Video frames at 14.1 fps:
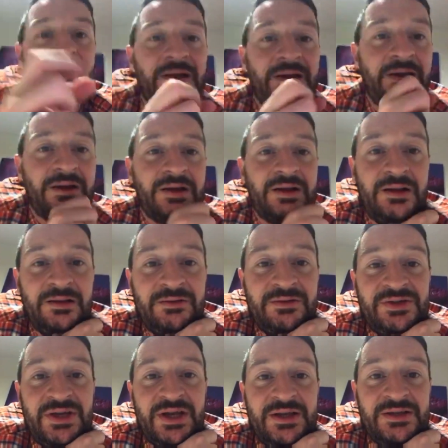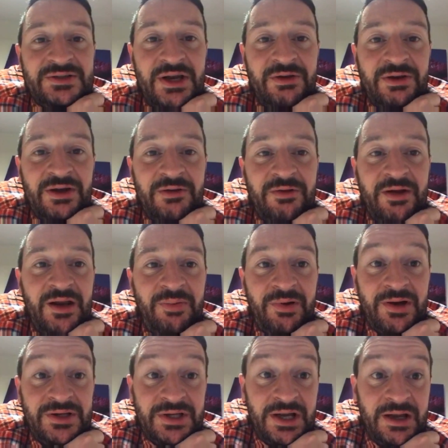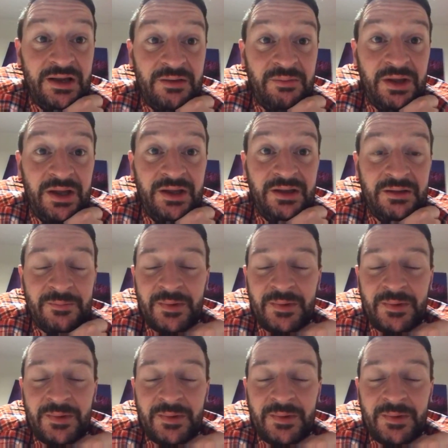yeah. Cheers, Joker. Really appreciate that, mate.